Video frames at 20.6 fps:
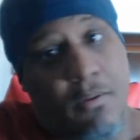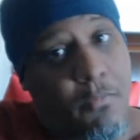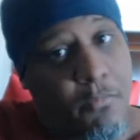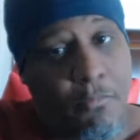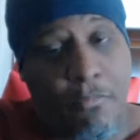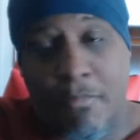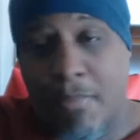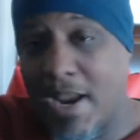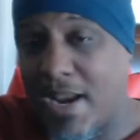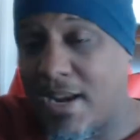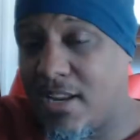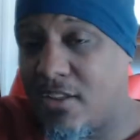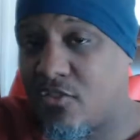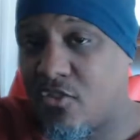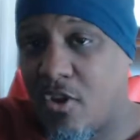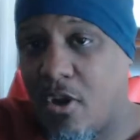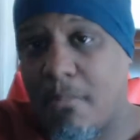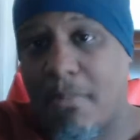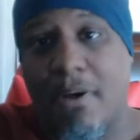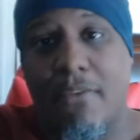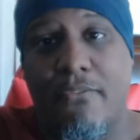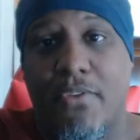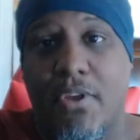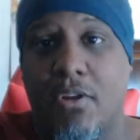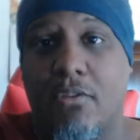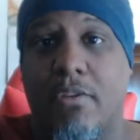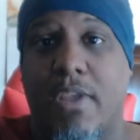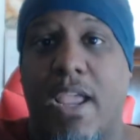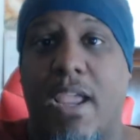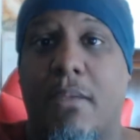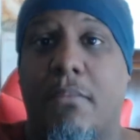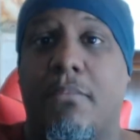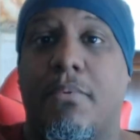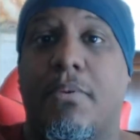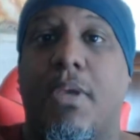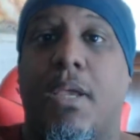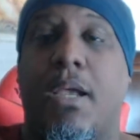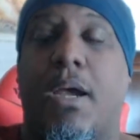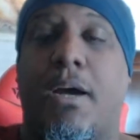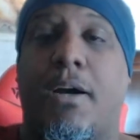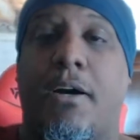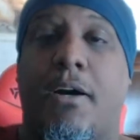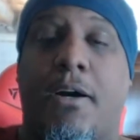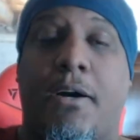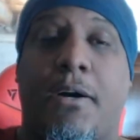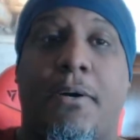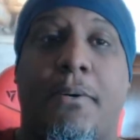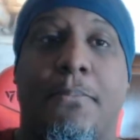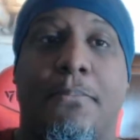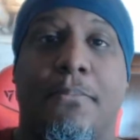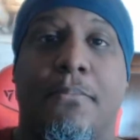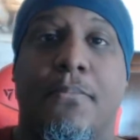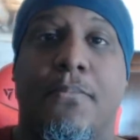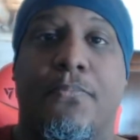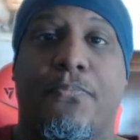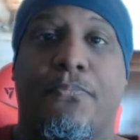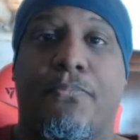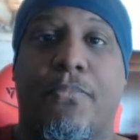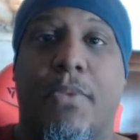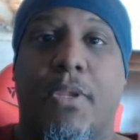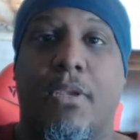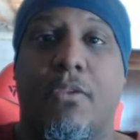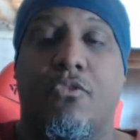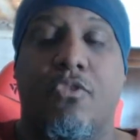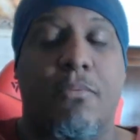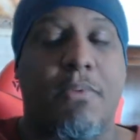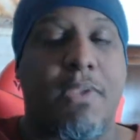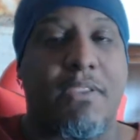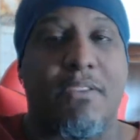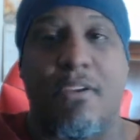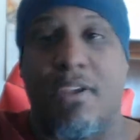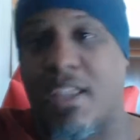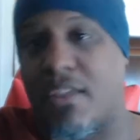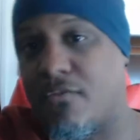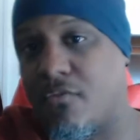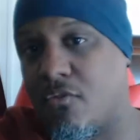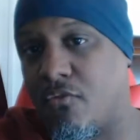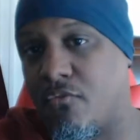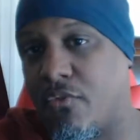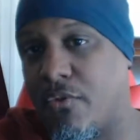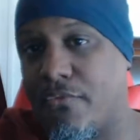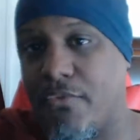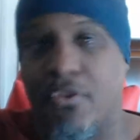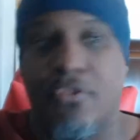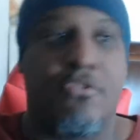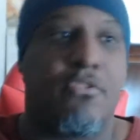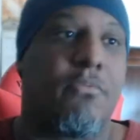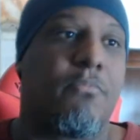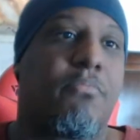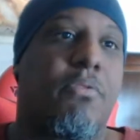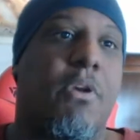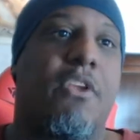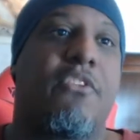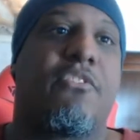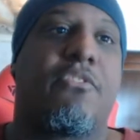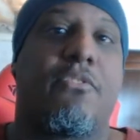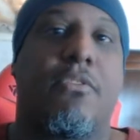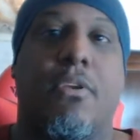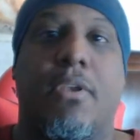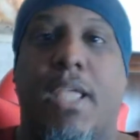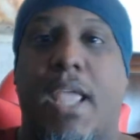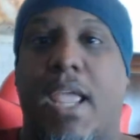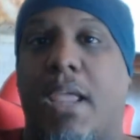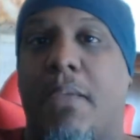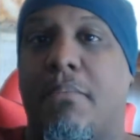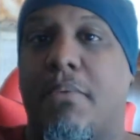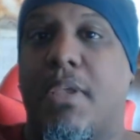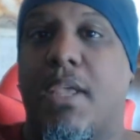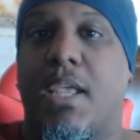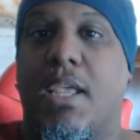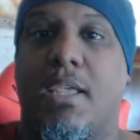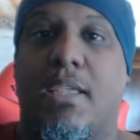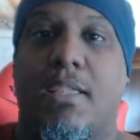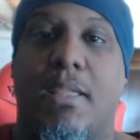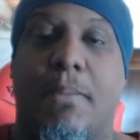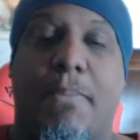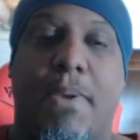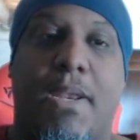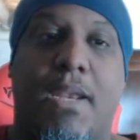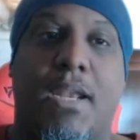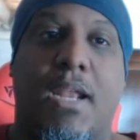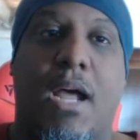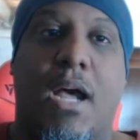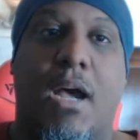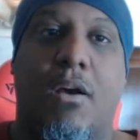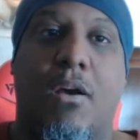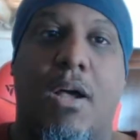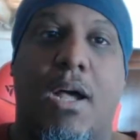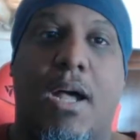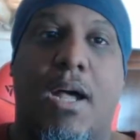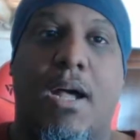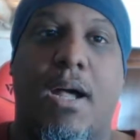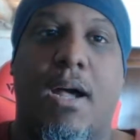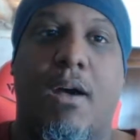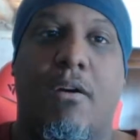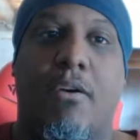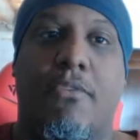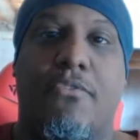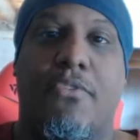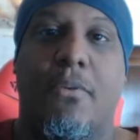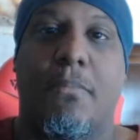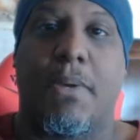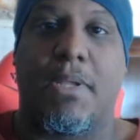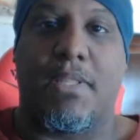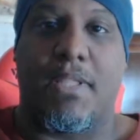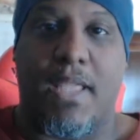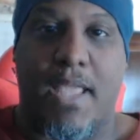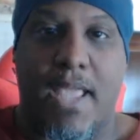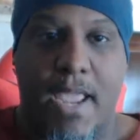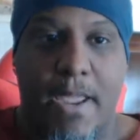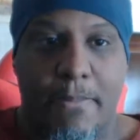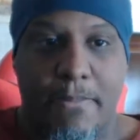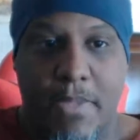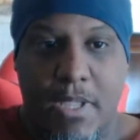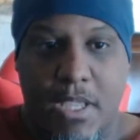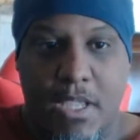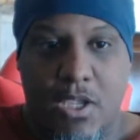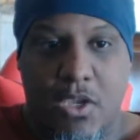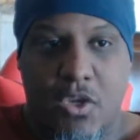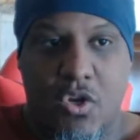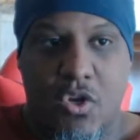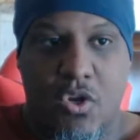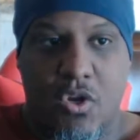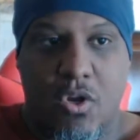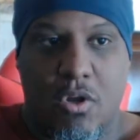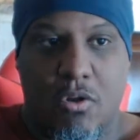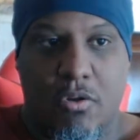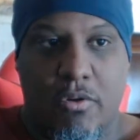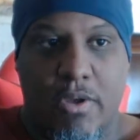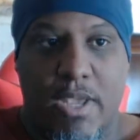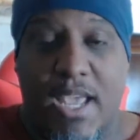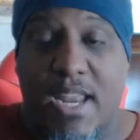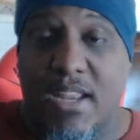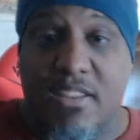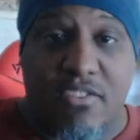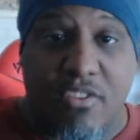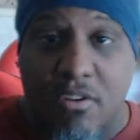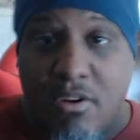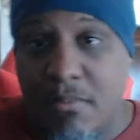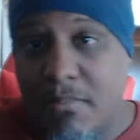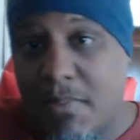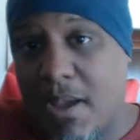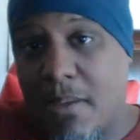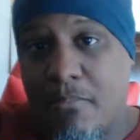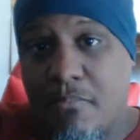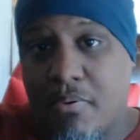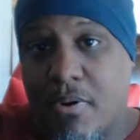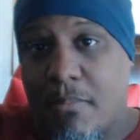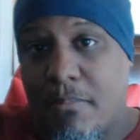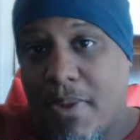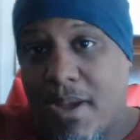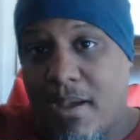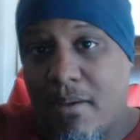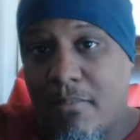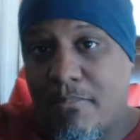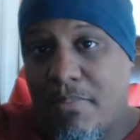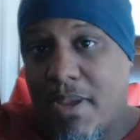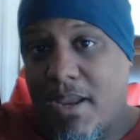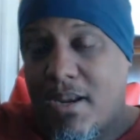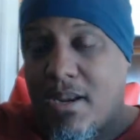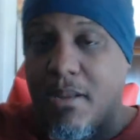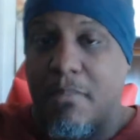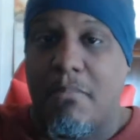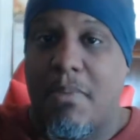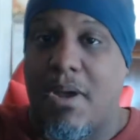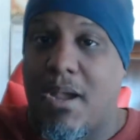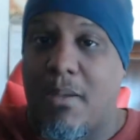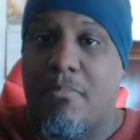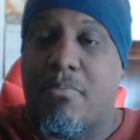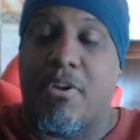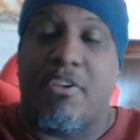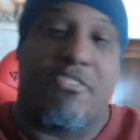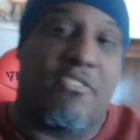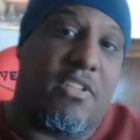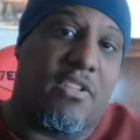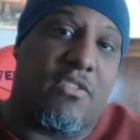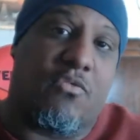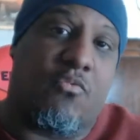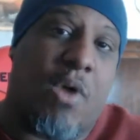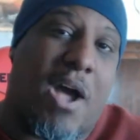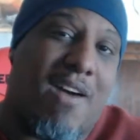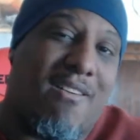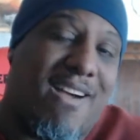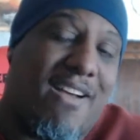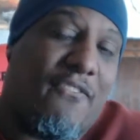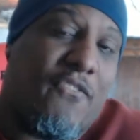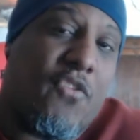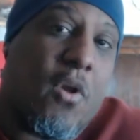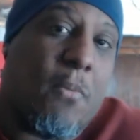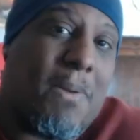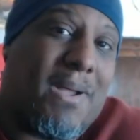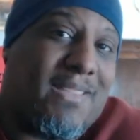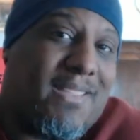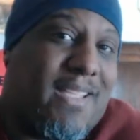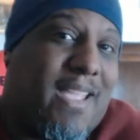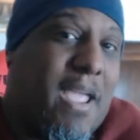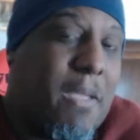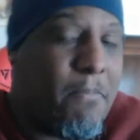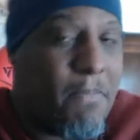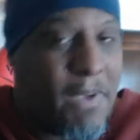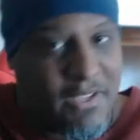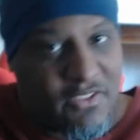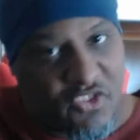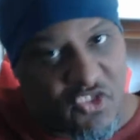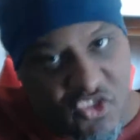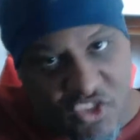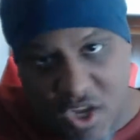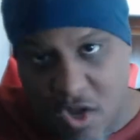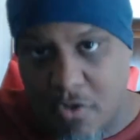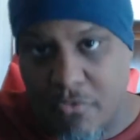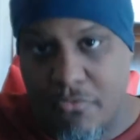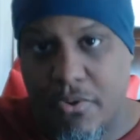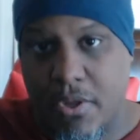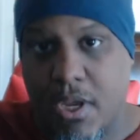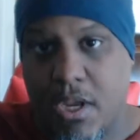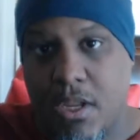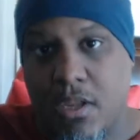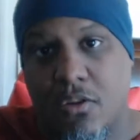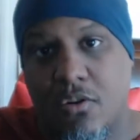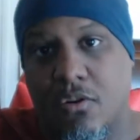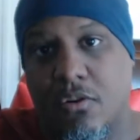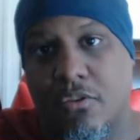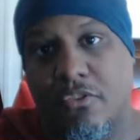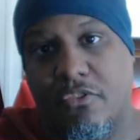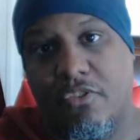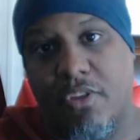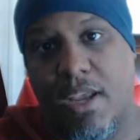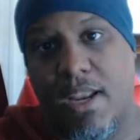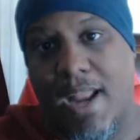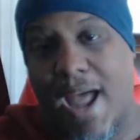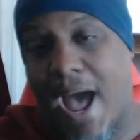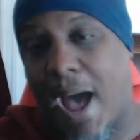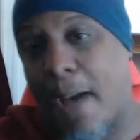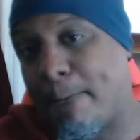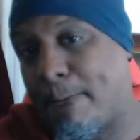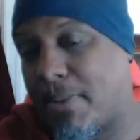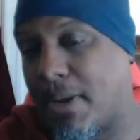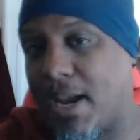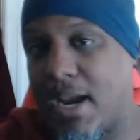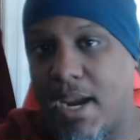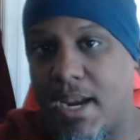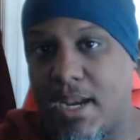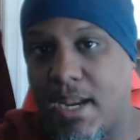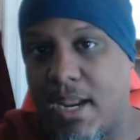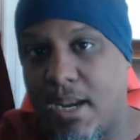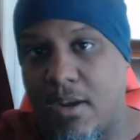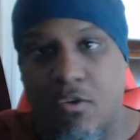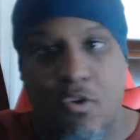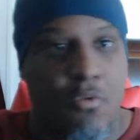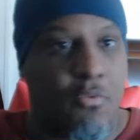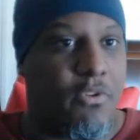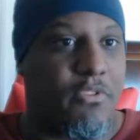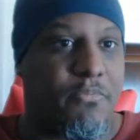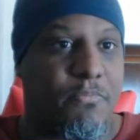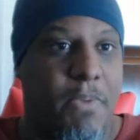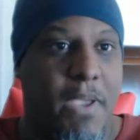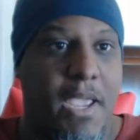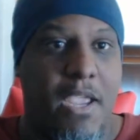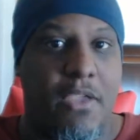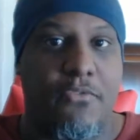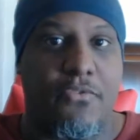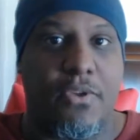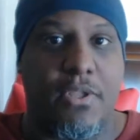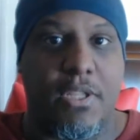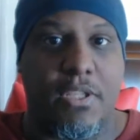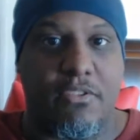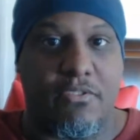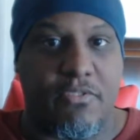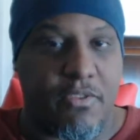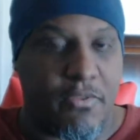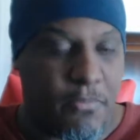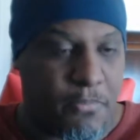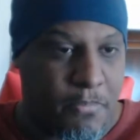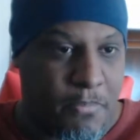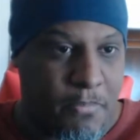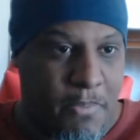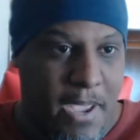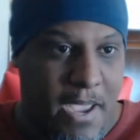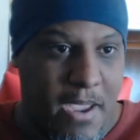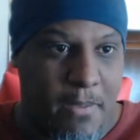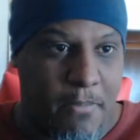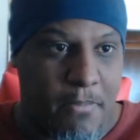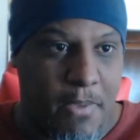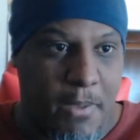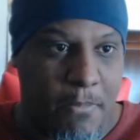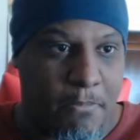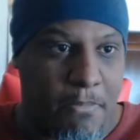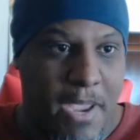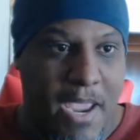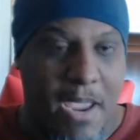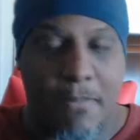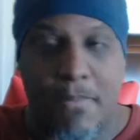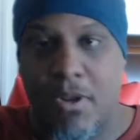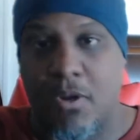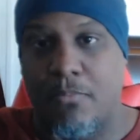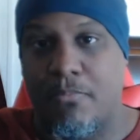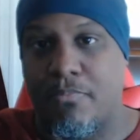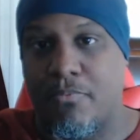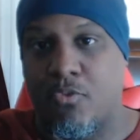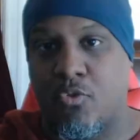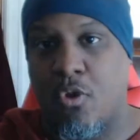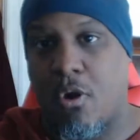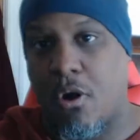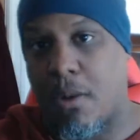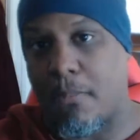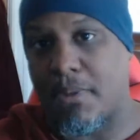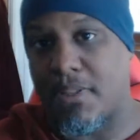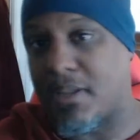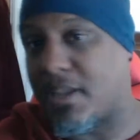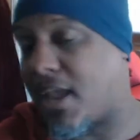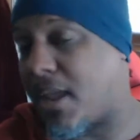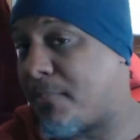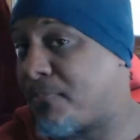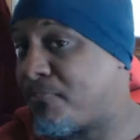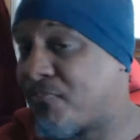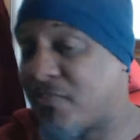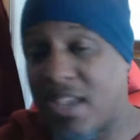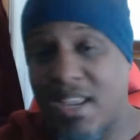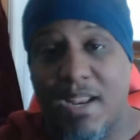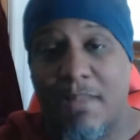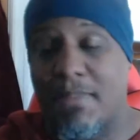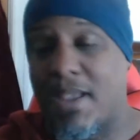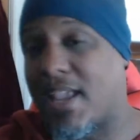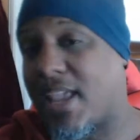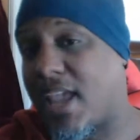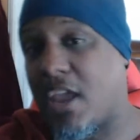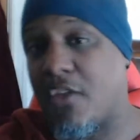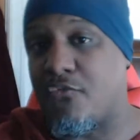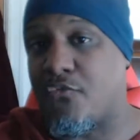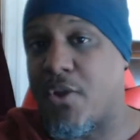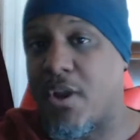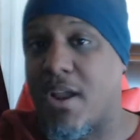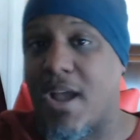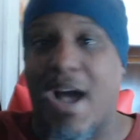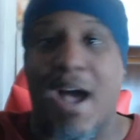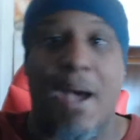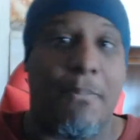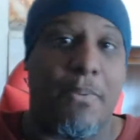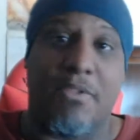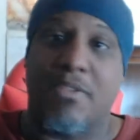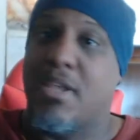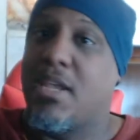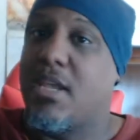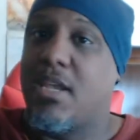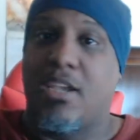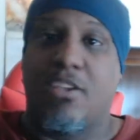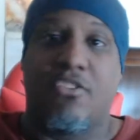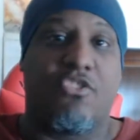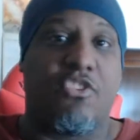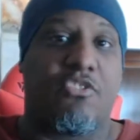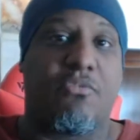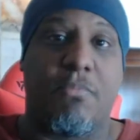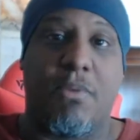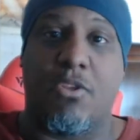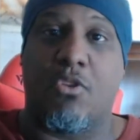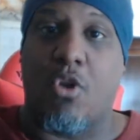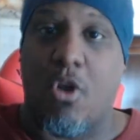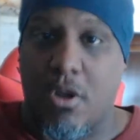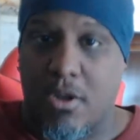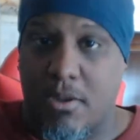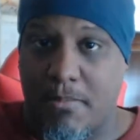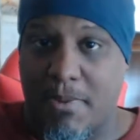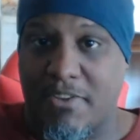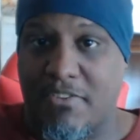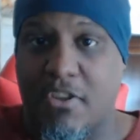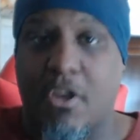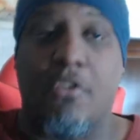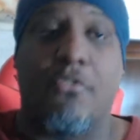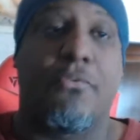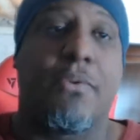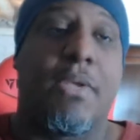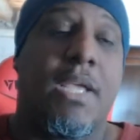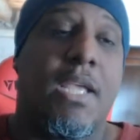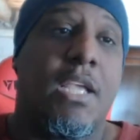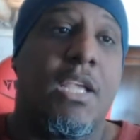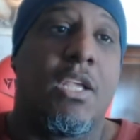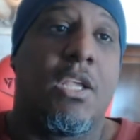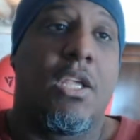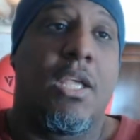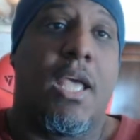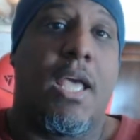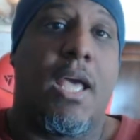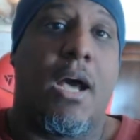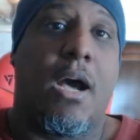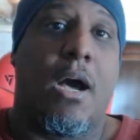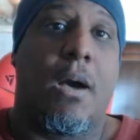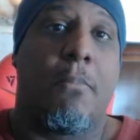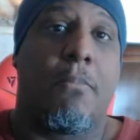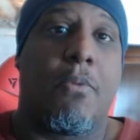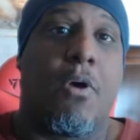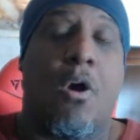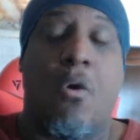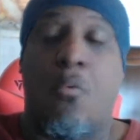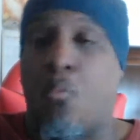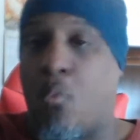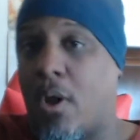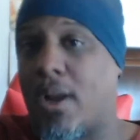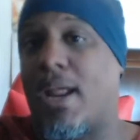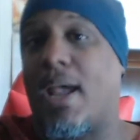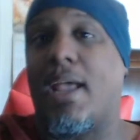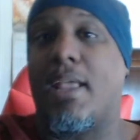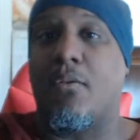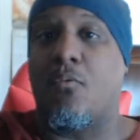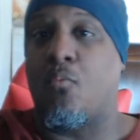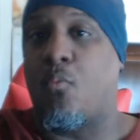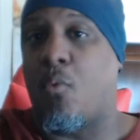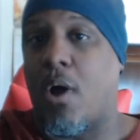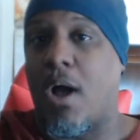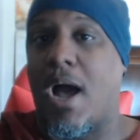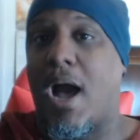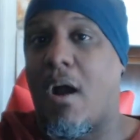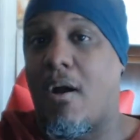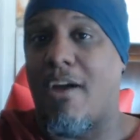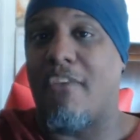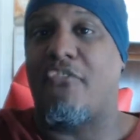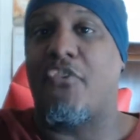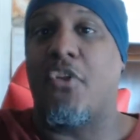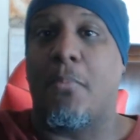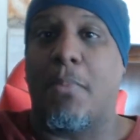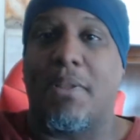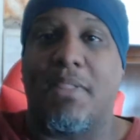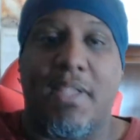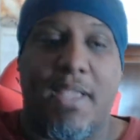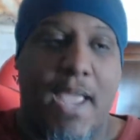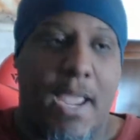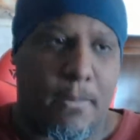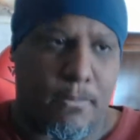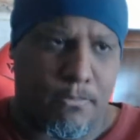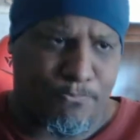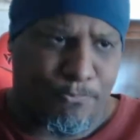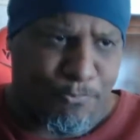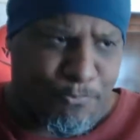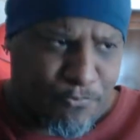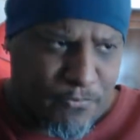Mainly it's all about video games. Sometimes I'll give you reviews and impressions of games, depending on how I feel about the game, and it's only my opinion, my impression. This is how I feel about the game myself. You know what I'm saying? I'm playing it. No one's paying for this, paying me to talk about the game, and I'm not getting free copies. It's just me talking myself on how I feel about the game.